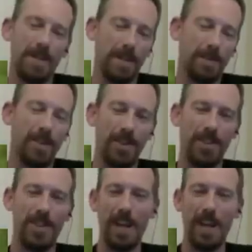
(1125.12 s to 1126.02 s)
if you could
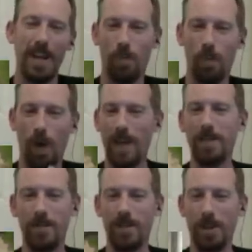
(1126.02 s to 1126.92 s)
just say why
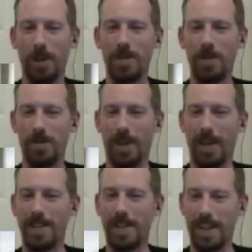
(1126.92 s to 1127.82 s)
you're doing the obstacle
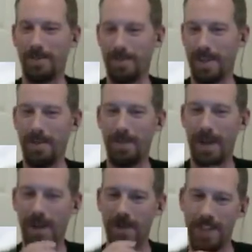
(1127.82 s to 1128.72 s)
race, and then
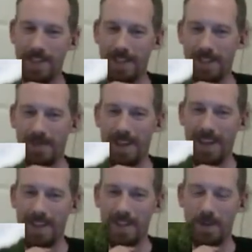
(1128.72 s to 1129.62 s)
perhaps answer
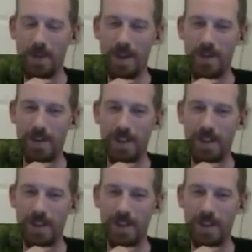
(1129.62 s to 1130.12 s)
Hans's question.